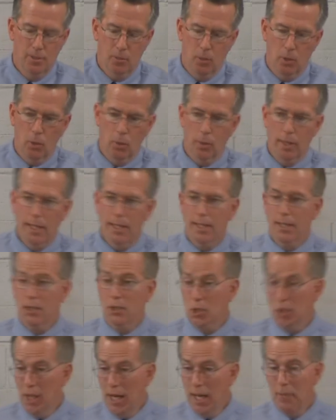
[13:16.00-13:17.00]
We read
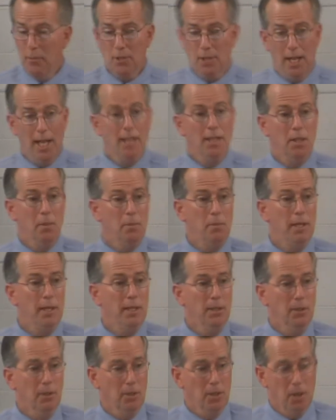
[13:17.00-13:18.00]
in James and in
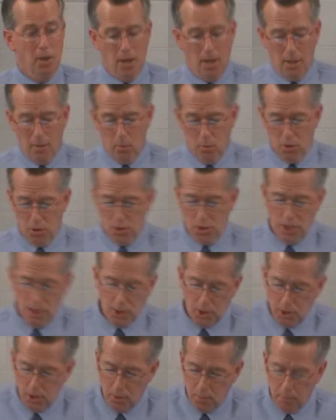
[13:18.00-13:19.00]
Peter God
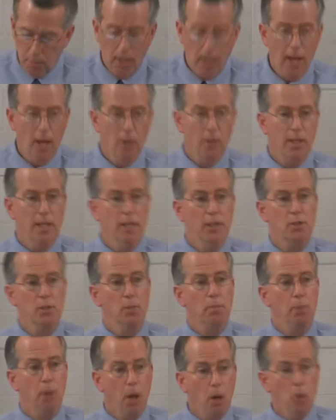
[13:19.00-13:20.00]
resists the proud, He is
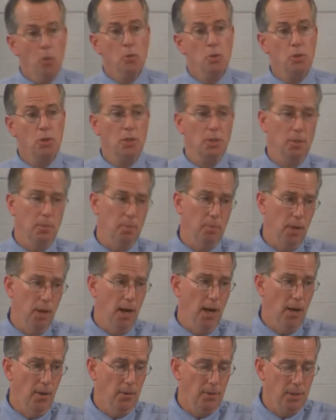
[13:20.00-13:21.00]
opposed to the
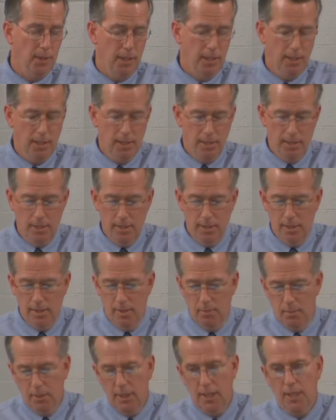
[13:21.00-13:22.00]
proud,
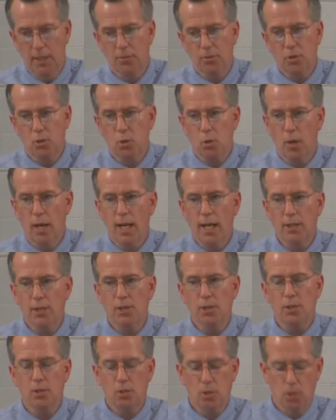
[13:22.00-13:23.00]
but gives
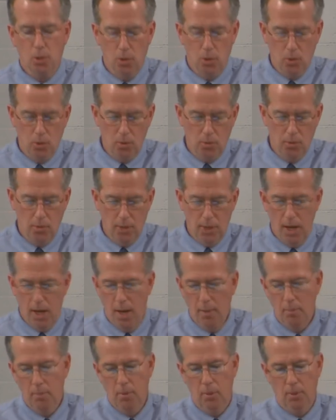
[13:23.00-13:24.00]
grace to the
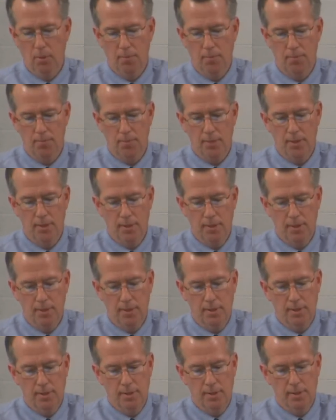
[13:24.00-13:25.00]
humble.
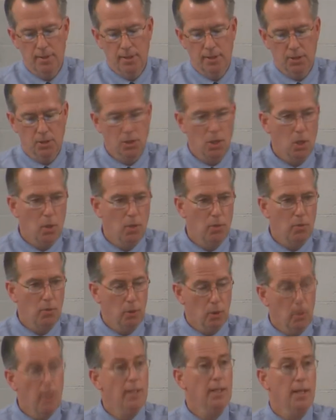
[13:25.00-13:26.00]
And so, if we're
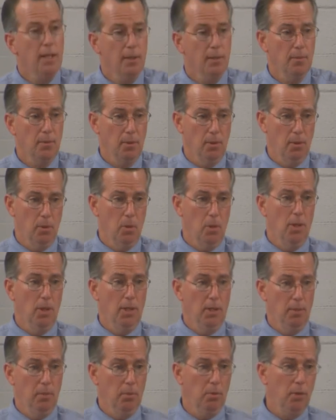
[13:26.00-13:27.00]
going to come to the Lord
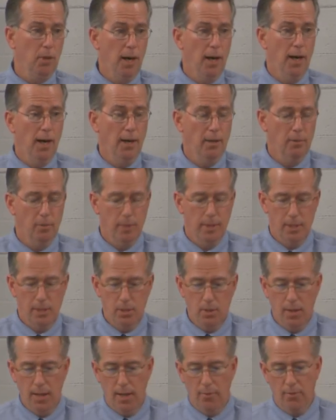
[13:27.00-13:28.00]
in prayer, we
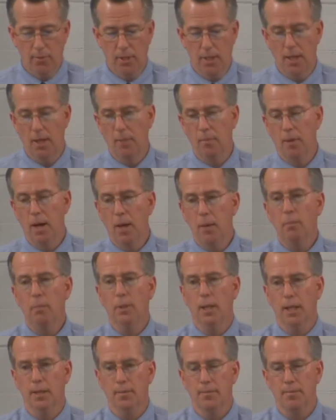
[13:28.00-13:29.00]
do have to come
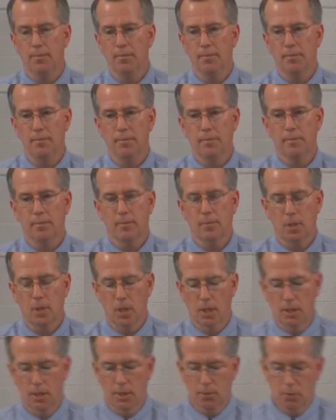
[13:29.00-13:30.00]
humbly.
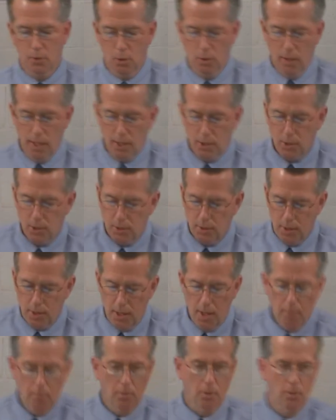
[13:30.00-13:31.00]
God gives grace to the
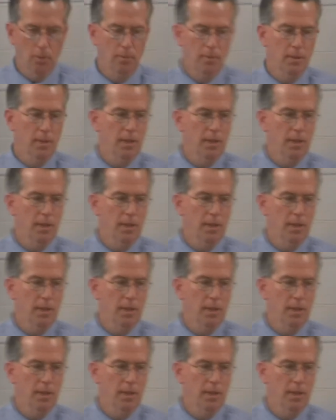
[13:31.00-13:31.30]
humble.